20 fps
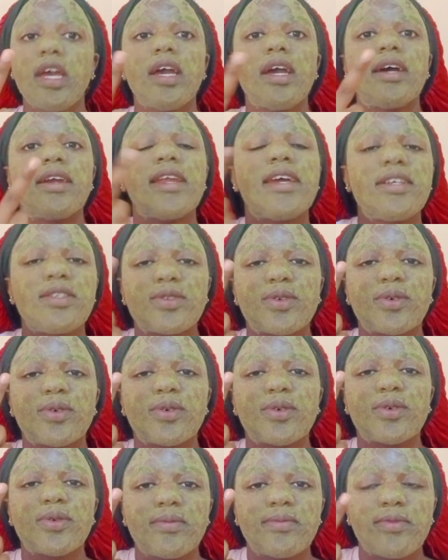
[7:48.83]
2,
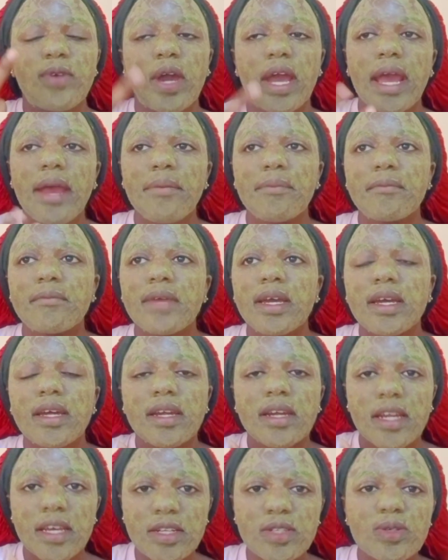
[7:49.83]
okay?
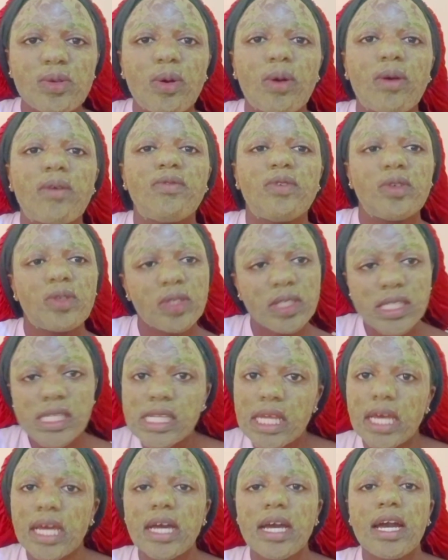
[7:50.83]
Day 2 of
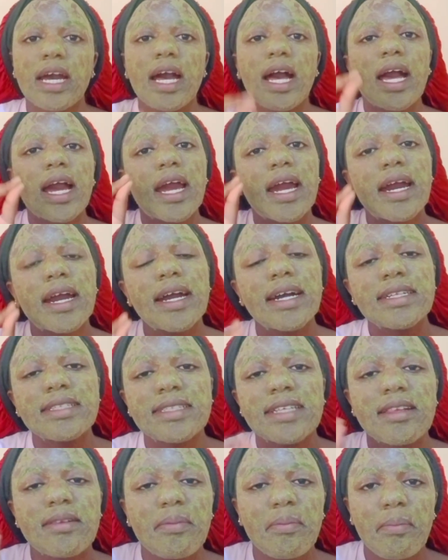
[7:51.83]
using
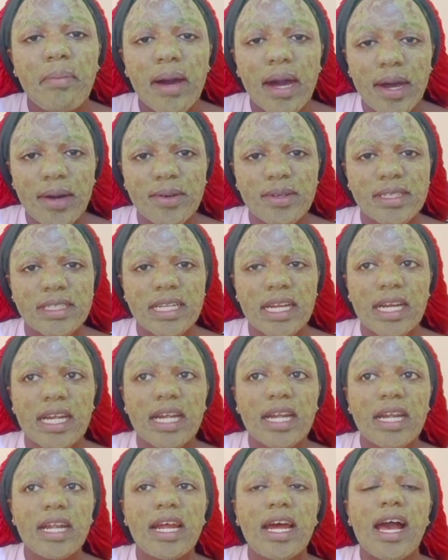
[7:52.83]
Qasil
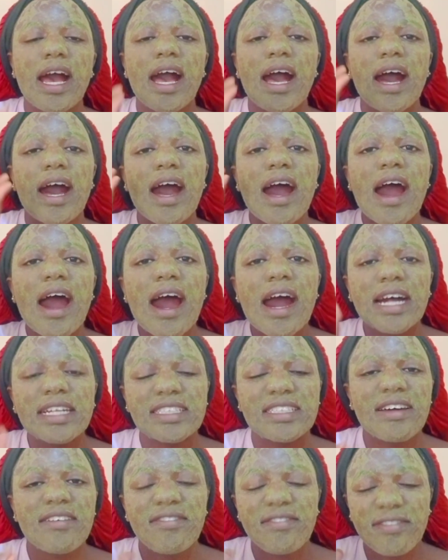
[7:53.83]
powder
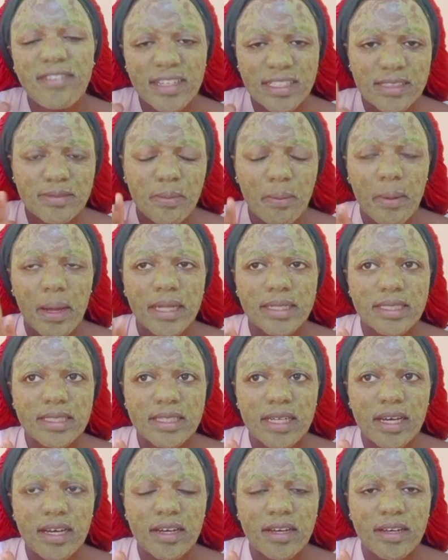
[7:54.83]
as a face
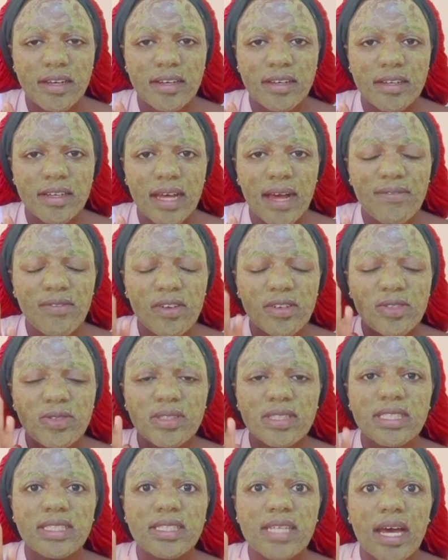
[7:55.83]
mask. I'm
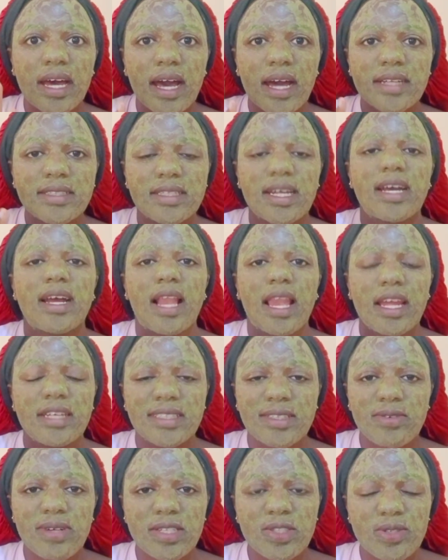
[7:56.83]
not using that as a
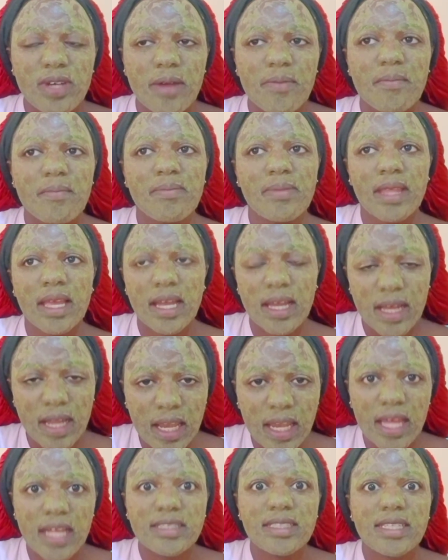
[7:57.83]
cleanser. Unajua
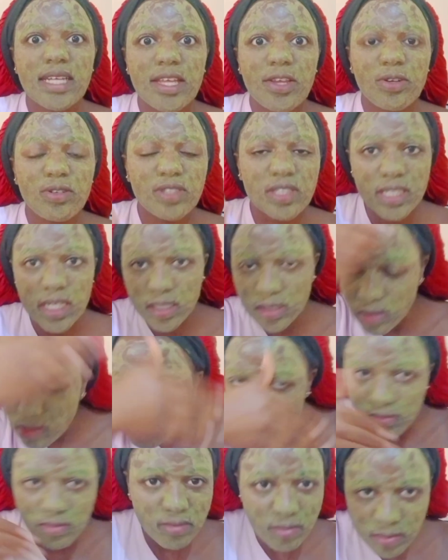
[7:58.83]
cleanser, you just